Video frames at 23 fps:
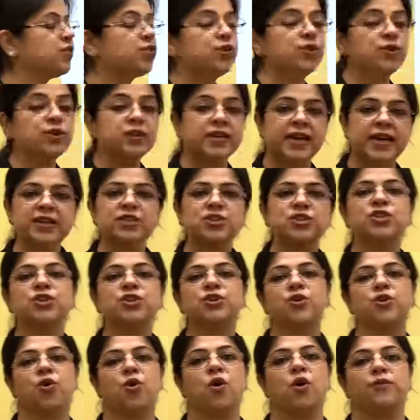
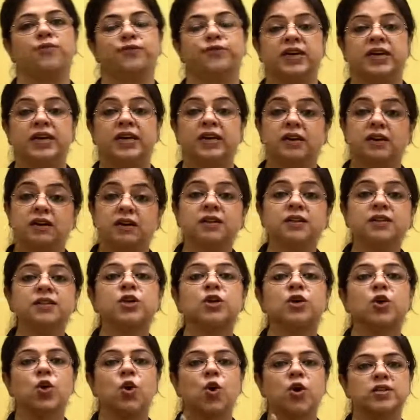rotation of the Earth
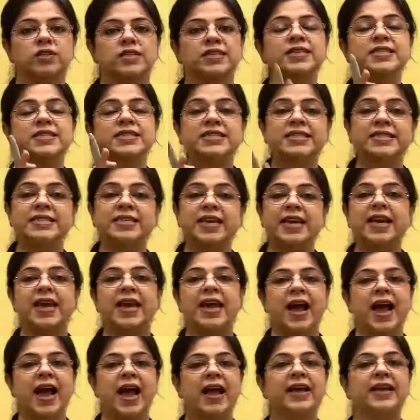causes day
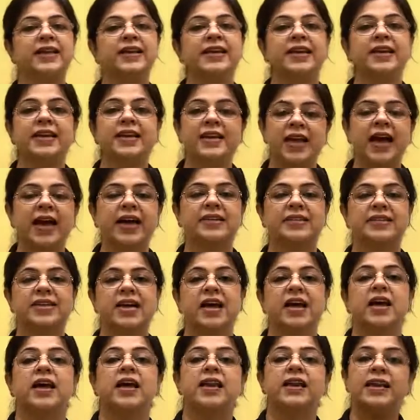and night.
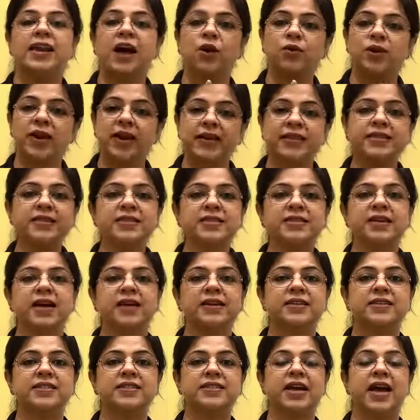Now, let us
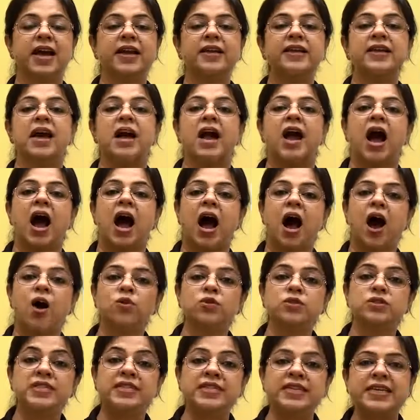understand how
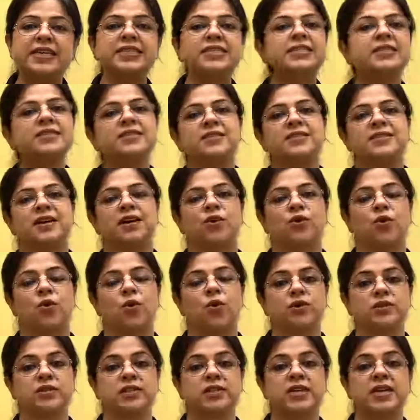seasons are
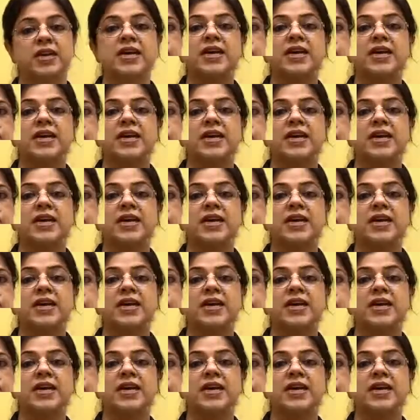caused.